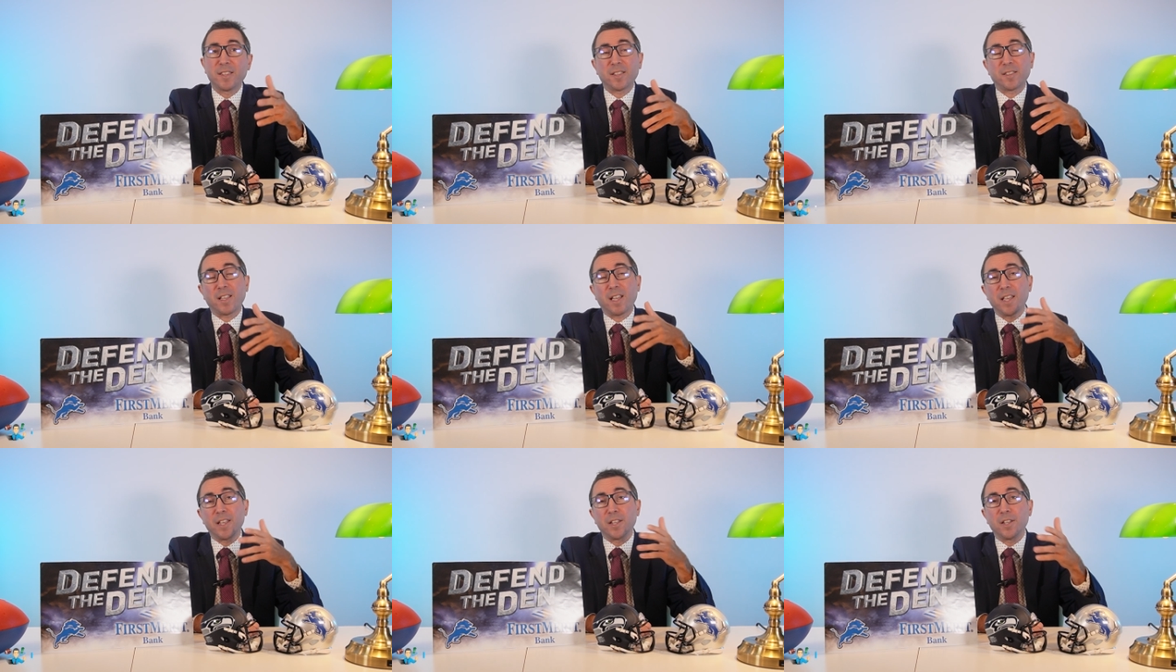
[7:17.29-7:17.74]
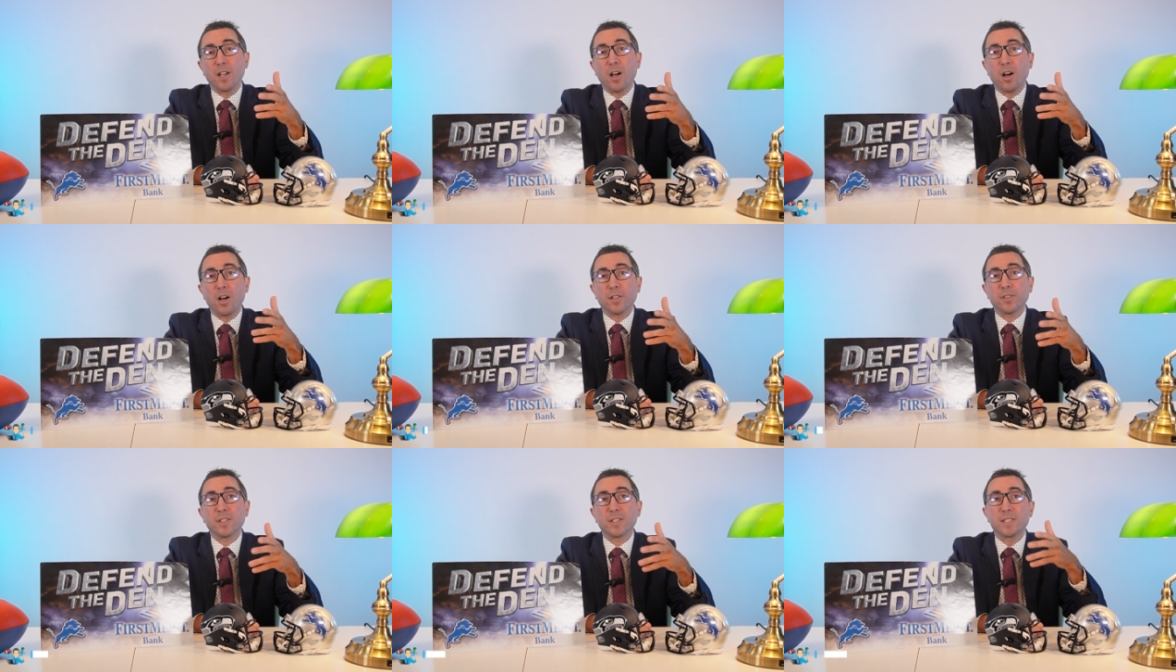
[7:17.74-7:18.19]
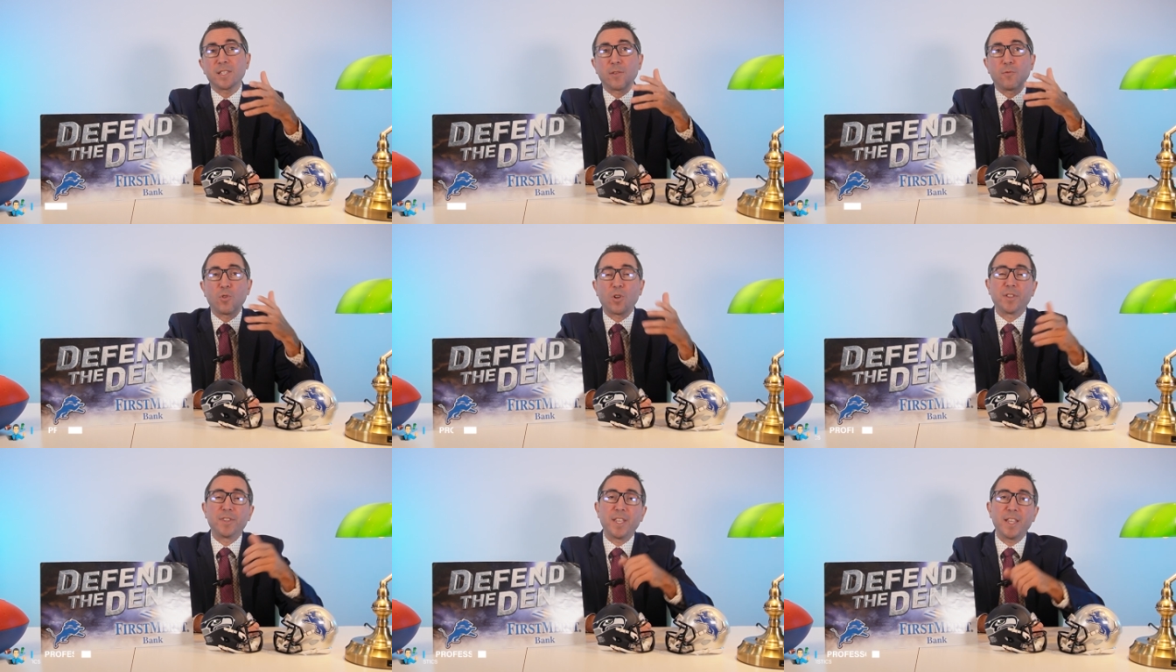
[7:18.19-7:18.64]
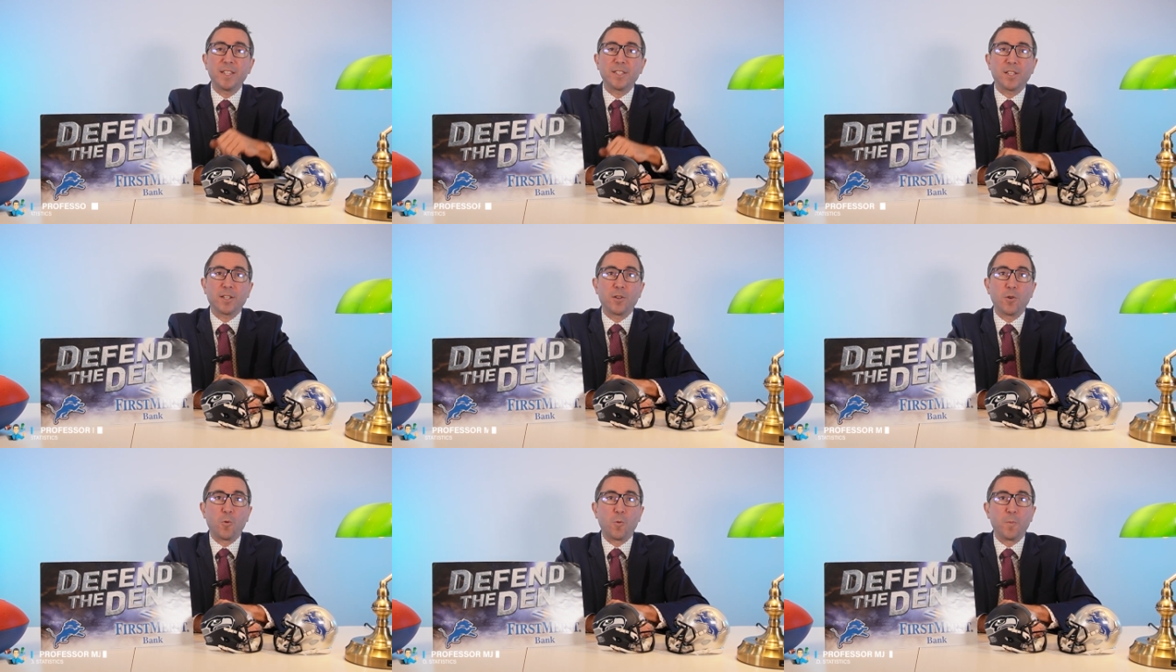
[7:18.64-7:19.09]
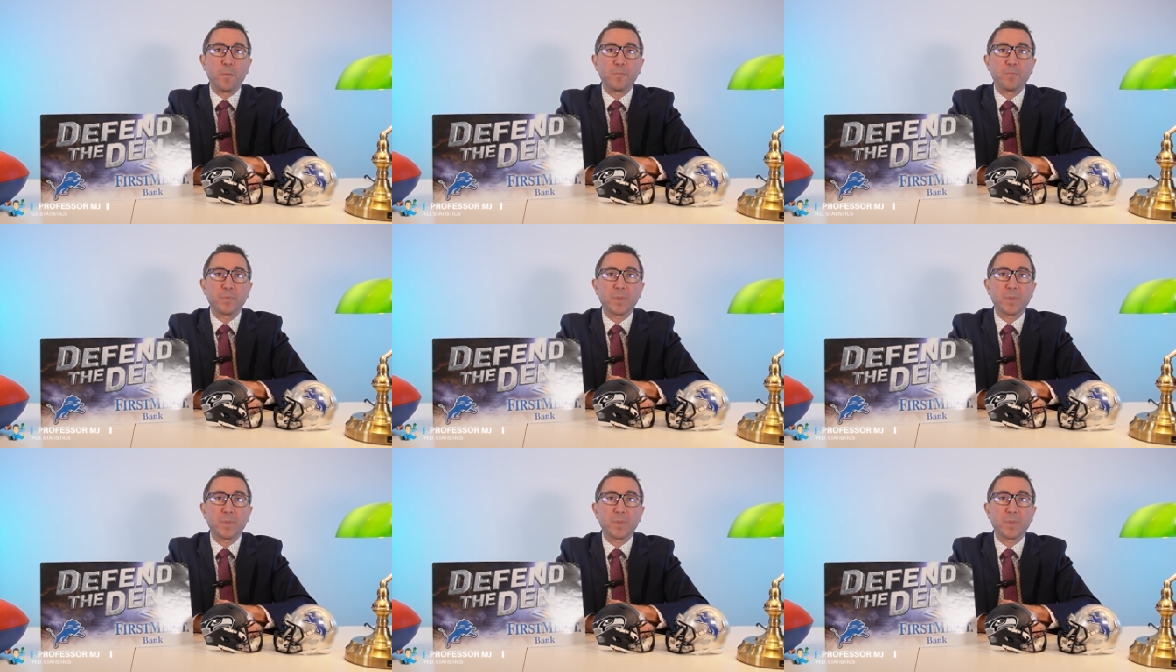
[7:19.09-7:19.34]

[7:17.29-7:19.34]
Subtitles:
that I got several days ago.